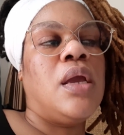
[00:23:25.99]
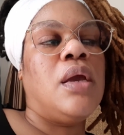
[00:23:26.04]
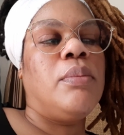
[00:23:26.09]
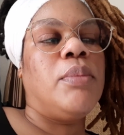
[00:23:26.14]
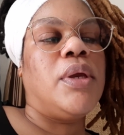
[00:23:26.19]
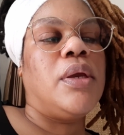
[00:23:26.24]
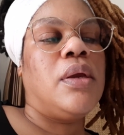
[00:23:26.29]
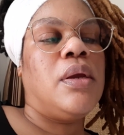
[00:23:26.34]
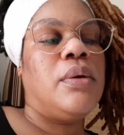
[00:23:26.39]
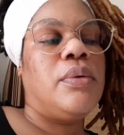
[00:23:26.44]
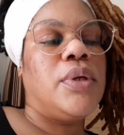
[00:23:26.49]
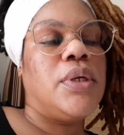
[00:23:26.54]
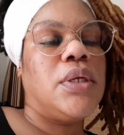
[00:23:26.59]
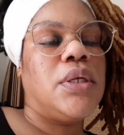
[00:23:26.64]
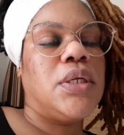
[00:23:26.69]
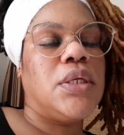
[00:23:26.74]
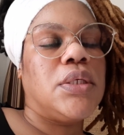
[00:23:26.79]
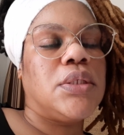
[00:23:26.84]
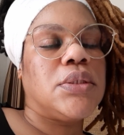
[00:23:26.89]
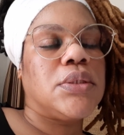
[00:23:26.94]
am hearing
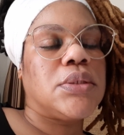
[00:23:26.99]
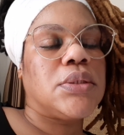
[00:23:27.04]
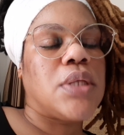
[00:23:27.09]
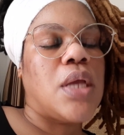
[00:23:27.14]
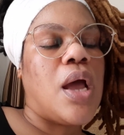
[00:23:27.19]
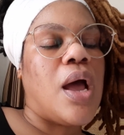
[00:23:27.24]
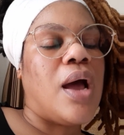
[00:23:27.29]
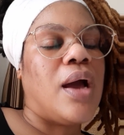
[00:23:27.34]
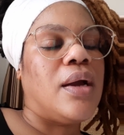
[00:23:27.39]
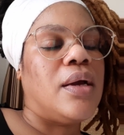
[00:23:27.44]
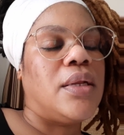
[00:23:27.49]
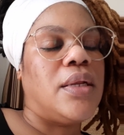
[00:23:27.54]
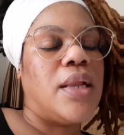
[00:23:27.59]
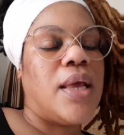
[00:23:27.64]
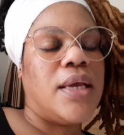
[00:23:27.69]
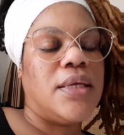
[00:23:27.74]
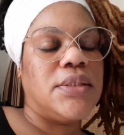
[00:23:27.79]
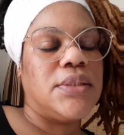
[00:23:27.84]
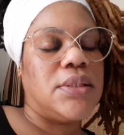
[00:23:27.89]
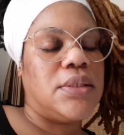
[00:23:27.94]
this
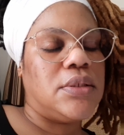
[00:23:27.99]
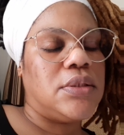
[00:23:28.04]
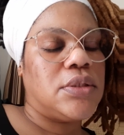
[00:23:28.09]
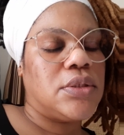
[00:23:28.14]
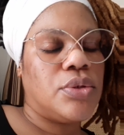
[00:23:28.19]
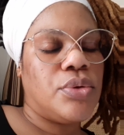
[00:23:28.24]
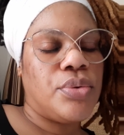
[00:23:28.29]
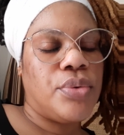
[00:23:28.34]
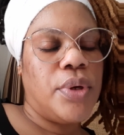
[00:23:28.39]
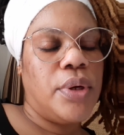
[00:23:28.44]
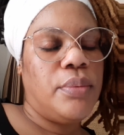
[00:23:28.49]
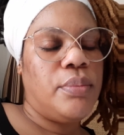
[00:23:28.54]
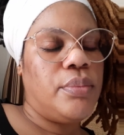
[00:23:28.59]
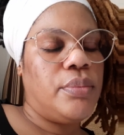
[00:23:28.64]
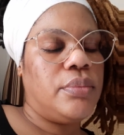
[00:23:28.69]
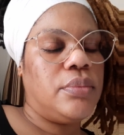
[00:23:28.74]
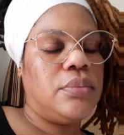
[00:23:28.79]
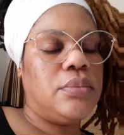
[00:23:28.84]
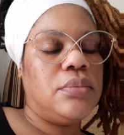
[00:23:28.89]
agonizing scream